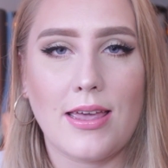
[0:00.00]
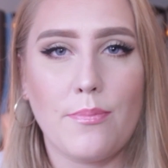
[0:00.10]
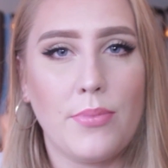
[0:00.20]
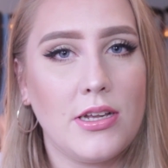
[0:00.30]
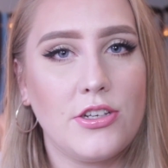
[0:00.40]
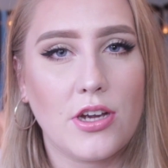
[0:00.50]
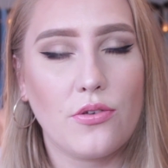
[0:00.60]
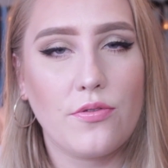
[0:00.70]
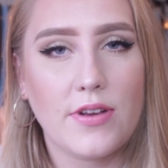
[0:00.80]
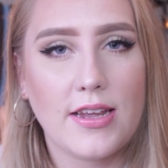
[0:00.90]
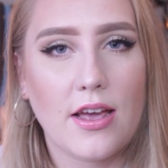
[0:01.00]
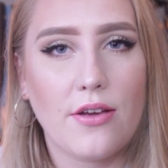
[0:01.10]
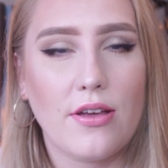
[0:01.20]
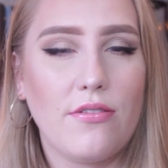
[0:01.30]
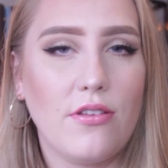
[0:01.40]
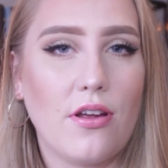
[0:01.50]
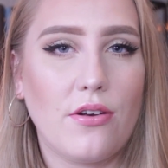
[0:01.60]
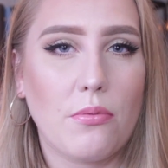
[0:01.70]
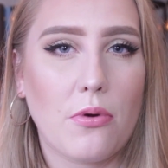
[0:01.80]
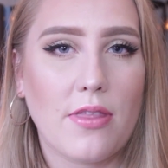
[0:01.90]
a bullet journal video. If you
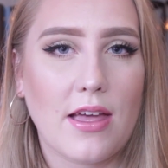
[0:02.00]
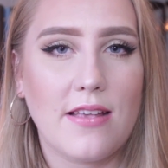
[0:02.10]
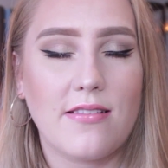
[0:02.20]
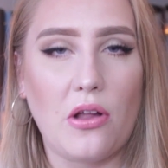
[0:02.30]
don't know what that is,